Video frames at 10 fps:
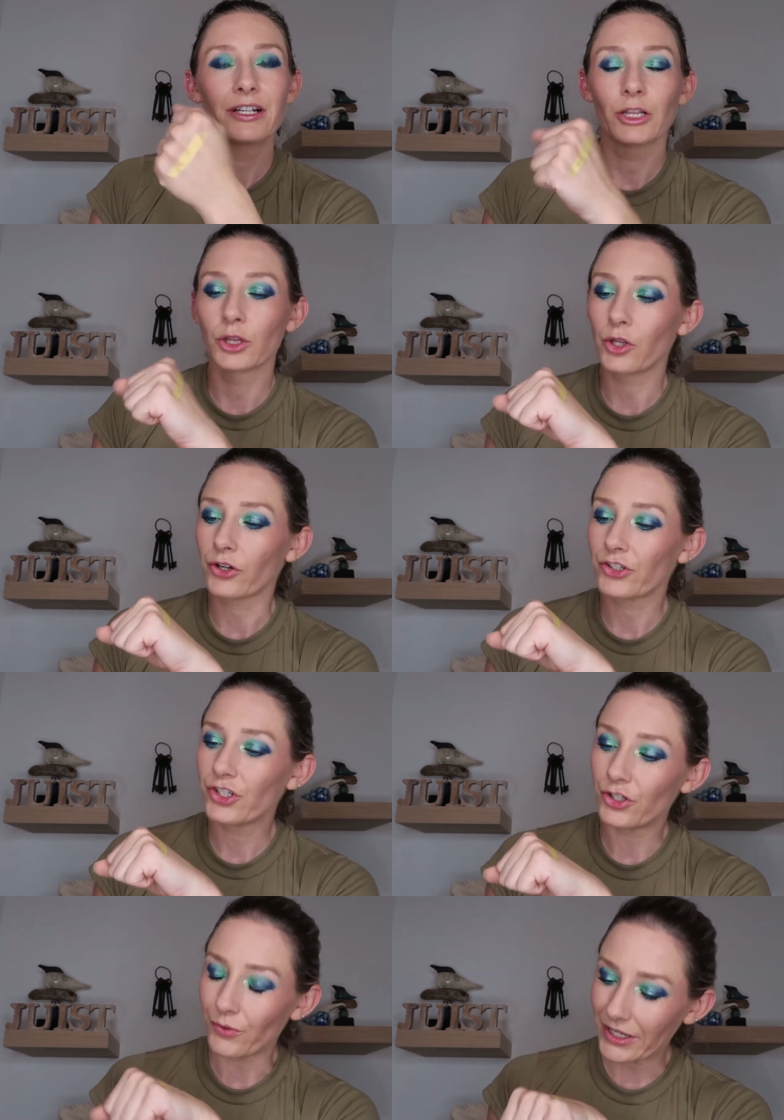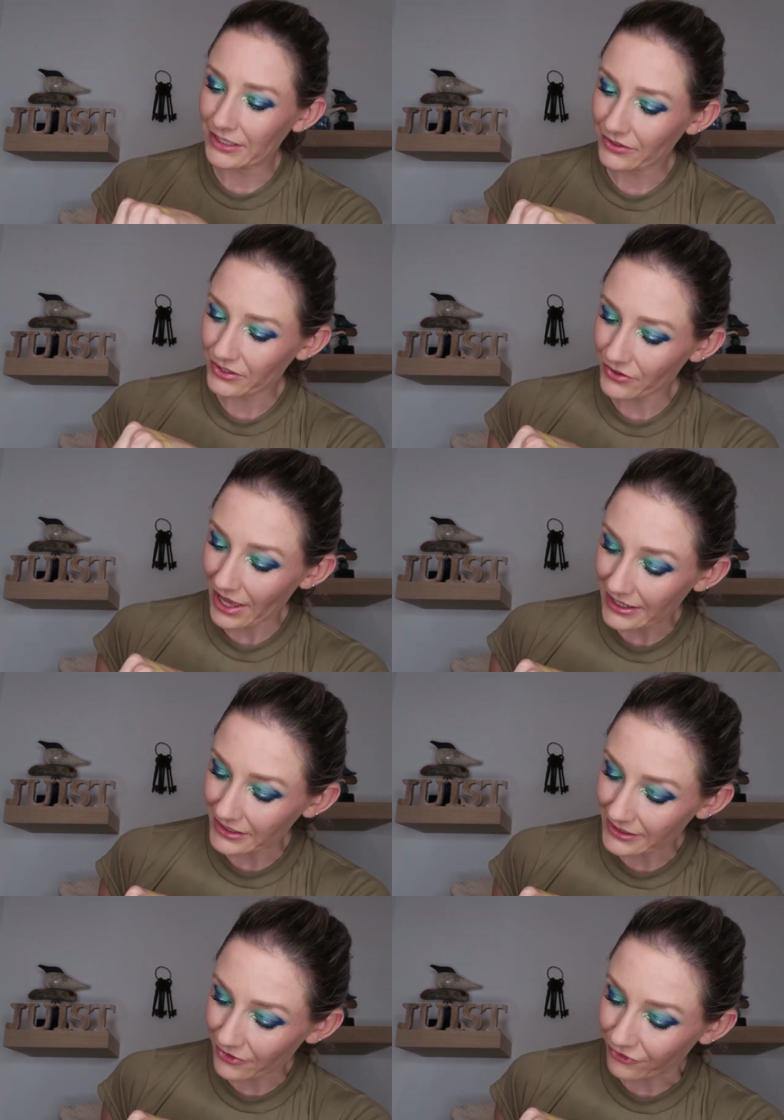look to it. So that
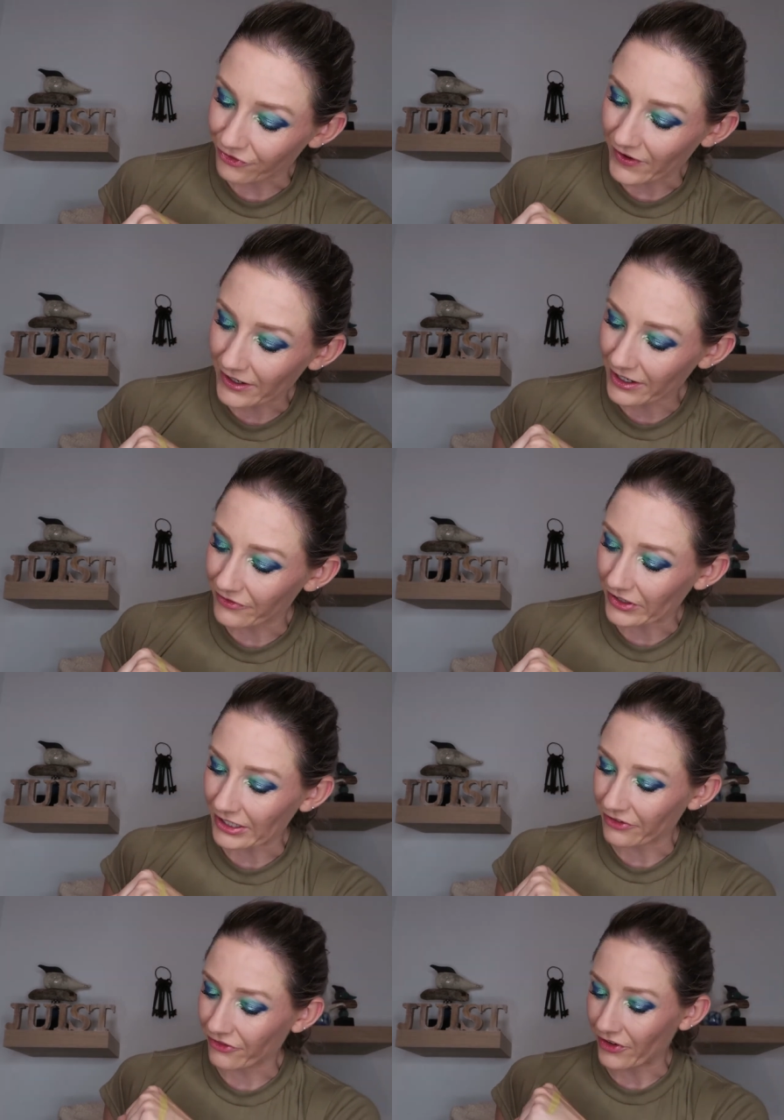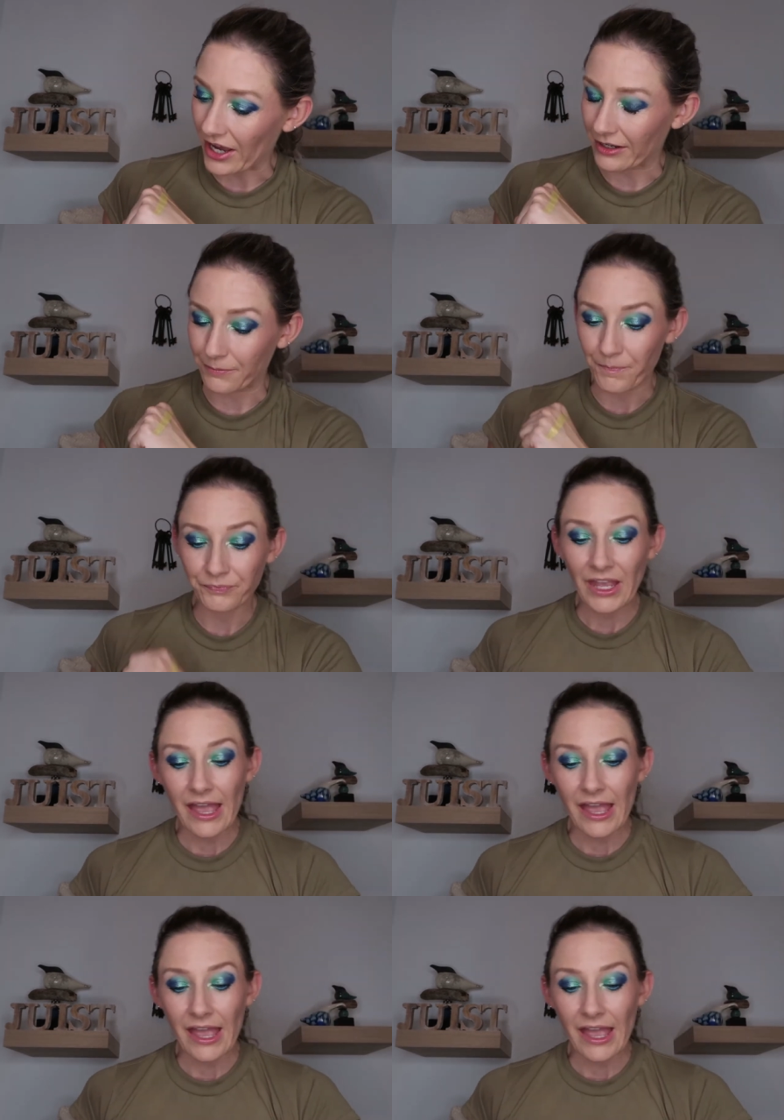is very, very fun.